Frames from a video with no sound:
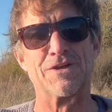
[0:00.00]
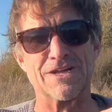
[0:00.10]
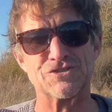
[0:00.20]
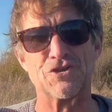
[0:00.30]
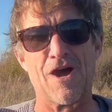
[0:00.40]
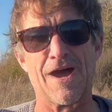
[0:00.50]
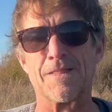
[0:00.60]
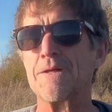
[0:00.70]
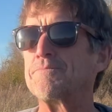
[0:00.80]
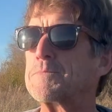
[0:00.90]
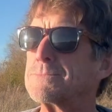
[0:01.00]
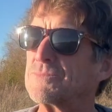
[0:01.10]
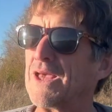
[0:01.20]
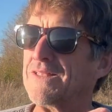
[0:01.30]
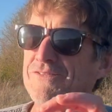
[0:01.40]
he got shot.
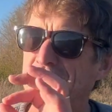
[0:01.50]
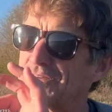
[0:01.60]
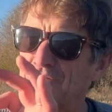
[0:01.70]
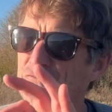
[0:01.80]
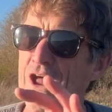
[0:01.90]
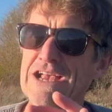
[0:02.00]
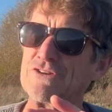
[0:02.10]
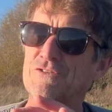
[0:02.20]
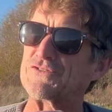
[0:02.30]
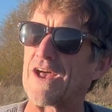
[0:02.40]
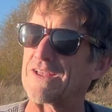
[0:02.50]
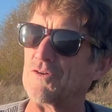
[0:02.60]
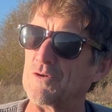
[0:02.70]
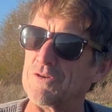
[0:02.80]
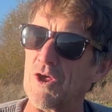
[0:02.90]
And it's just a fraction of a second.
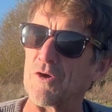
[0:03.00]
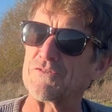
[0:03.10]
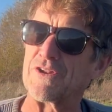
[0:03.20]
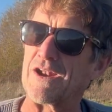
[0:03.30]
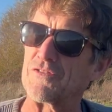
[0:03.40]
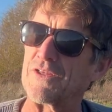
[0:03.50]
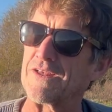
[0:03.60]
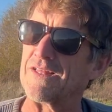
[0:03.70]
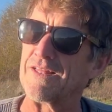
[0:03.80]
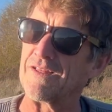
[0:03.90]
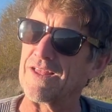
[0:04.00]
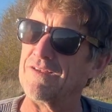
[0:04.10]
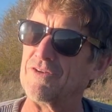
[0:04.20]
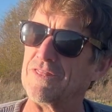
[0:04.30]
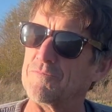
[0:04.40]
You wouldn't notice it, I don't think,
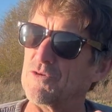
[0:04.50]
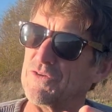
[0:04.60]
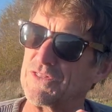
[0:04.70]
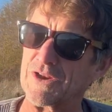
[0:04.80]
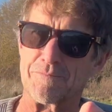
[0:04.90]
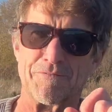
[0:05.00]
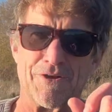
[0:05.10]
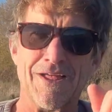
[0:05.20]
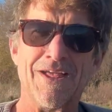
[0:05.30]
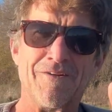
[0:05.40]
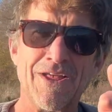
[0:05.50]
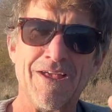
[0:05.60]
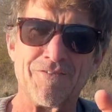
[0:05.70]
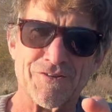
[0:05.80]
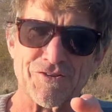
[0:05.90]
even in the movie theater. But
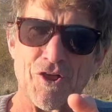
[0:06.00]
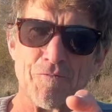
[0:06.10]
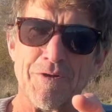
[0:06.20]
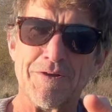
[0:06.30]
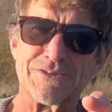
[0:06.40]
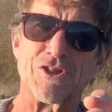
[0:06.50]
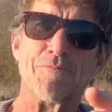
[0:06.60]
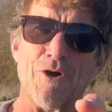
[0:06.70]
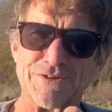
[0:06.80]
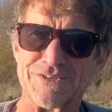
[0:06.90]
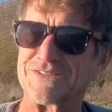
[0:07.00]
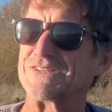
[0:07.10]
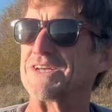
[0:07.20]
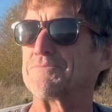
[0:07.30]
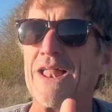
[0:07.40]
if you're slow motion, you
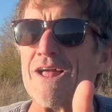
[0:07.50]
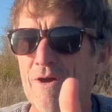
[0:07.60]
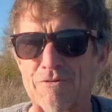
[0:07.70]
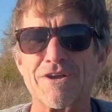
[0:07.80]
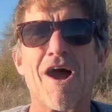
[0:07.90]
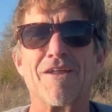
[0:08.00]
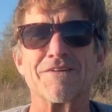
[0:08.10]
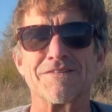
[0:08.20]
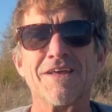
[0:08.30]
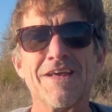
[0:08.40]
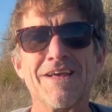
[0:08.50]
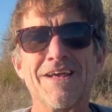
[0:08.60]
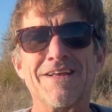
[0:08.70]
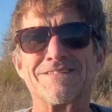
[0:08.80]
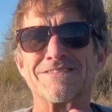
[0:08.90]
see it. But anyway, regardless,
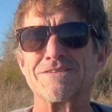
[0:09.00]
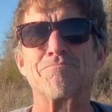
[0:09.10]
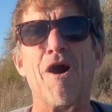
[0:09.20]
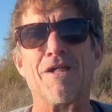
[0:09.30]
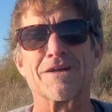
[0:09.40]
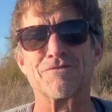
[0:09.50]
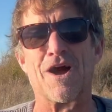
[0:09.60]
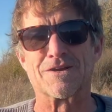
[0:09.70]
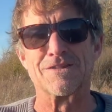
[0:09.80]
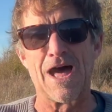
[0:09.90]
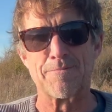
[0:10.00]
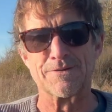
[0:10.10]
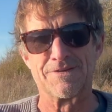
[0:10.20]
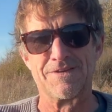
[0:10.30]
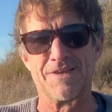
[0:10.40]
it's just symbolic of Dr. Lapp
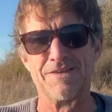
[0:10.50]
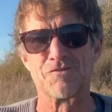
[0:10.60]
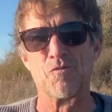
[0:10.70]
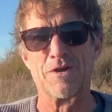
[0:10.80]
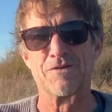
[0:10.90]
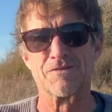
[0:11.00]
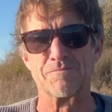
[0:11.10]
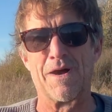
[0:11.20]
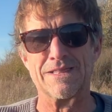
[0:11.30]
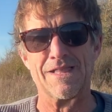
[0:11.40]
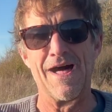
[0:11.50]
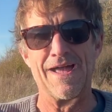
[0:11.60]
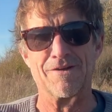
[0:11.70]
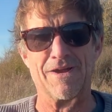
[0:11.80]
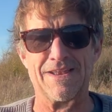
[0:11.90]
because he's the one who doesn't mind
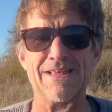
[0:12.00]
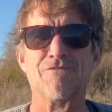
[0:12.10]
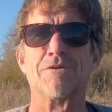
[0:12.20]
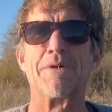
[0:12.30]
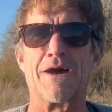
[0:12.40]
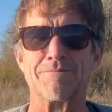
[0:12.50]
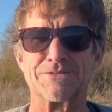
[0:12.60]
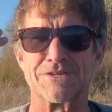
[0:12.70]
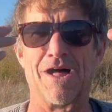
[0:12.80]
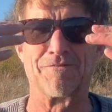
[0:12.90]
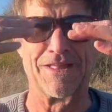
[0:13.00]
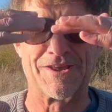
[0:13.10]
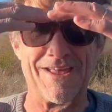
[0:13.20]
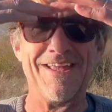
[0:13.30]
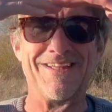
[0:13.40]
lying, right? Even about himself.
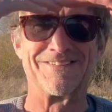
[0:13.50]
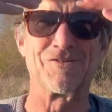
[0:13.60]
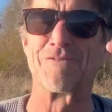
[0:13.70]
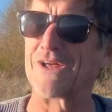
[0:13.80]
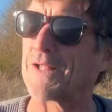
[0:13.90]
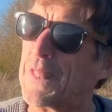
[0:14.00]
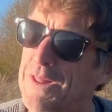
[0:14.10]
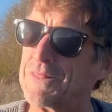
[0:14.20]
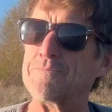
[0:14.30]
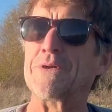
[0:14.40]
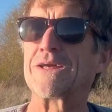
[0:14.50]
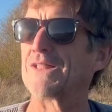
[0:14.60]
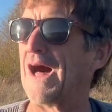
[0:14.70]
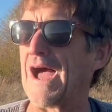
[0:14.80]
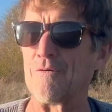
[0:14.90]
It's sort of like the big
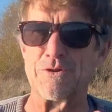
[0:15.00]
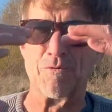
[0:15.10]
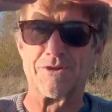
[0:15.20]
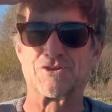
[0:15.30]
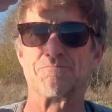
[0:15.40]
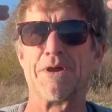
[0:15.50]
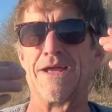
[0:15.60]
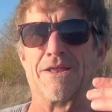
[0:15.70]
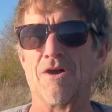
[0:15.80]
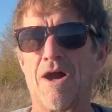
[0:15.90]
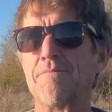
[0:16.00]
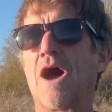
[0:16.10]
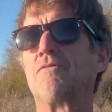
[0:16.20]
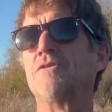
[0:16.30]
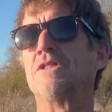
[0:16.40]
lie when you wear a toupee. "I'm
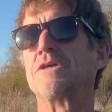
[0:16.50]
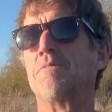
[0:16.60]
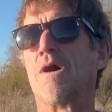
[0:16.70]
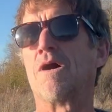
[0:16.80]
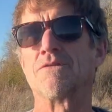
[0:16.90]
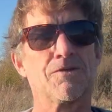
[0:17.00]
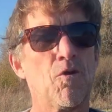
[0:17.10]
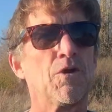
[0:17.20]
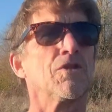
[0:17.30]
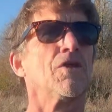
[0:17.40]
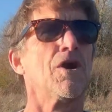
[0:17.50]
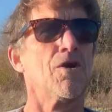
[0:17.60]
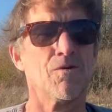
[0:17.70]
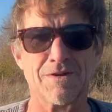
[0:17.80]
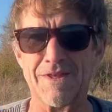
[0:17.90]
not really bald. No one will
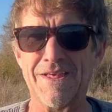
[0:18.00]
know."